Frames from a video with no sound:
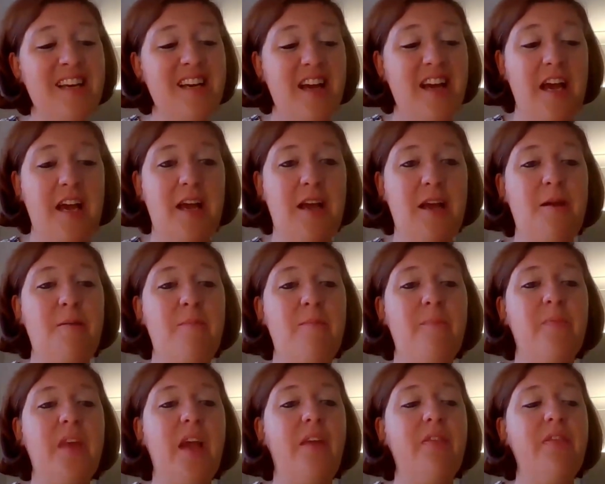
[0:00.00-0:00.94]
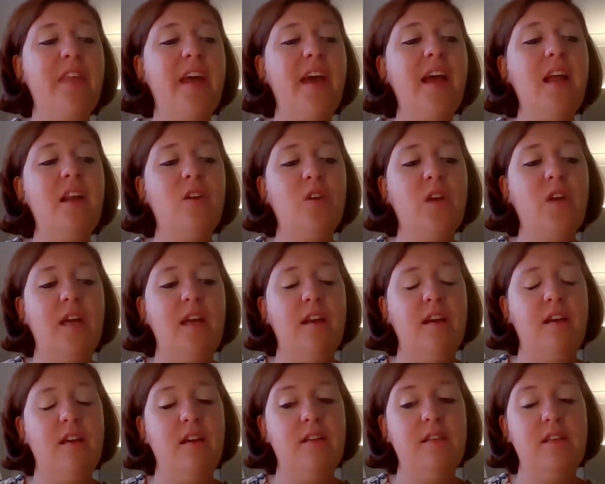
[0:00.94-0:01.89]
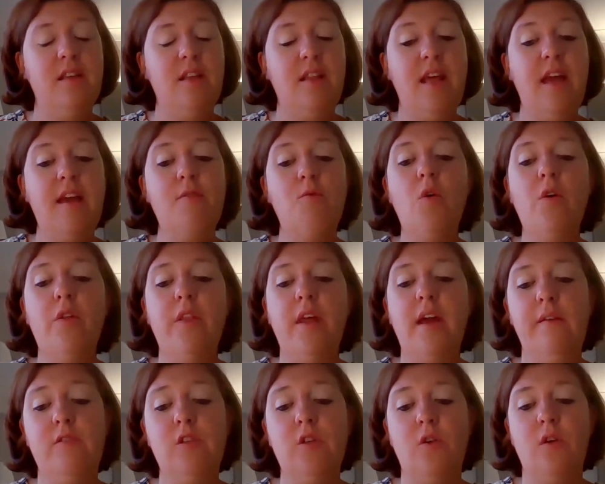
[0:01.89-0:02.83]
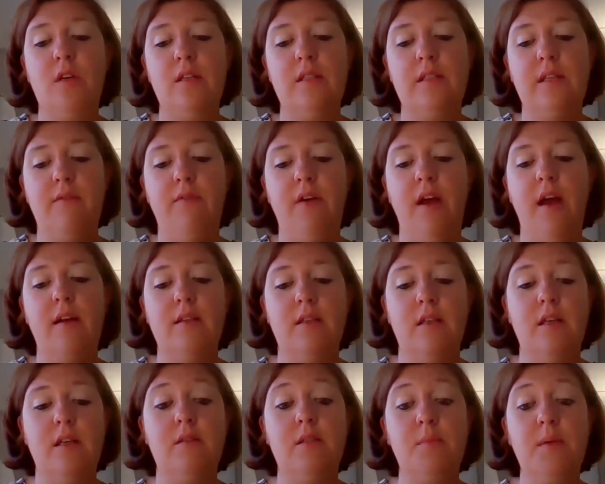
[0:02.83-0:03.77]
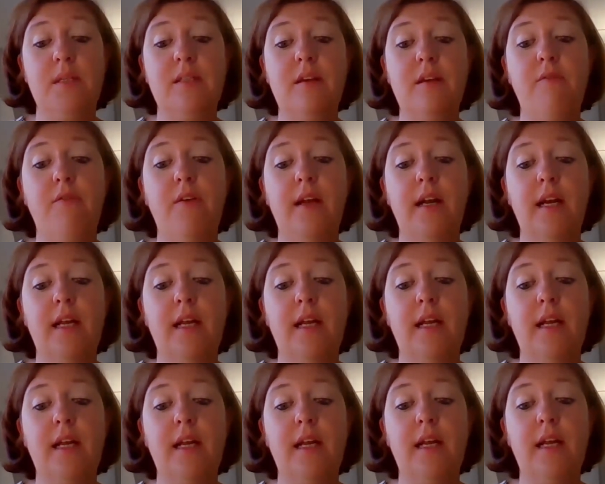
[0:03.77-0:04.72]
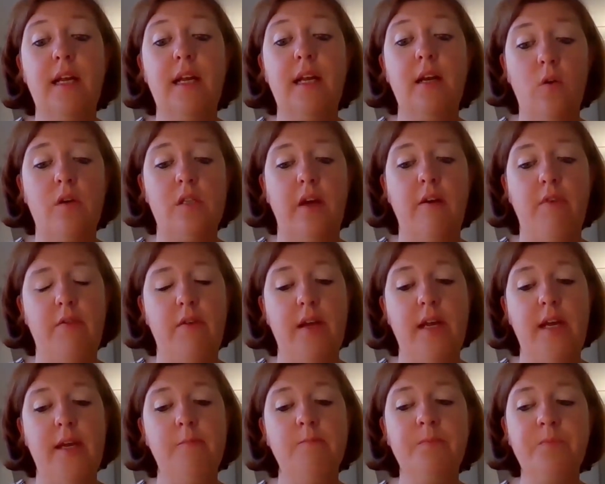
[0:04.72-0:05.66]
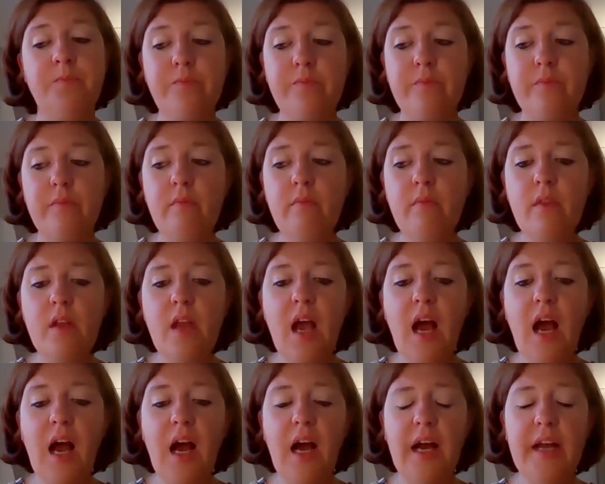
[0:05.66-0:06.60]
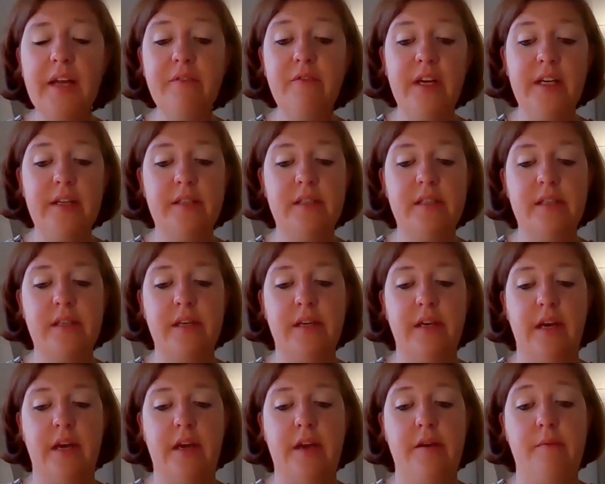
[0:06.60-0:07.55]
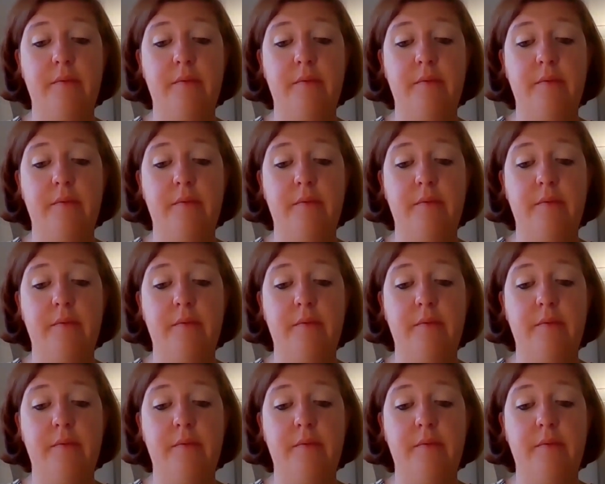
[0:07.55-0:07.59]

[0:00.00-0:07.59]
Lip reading: And they're looking at, what they've done is they've had this specifically looked at a very high risk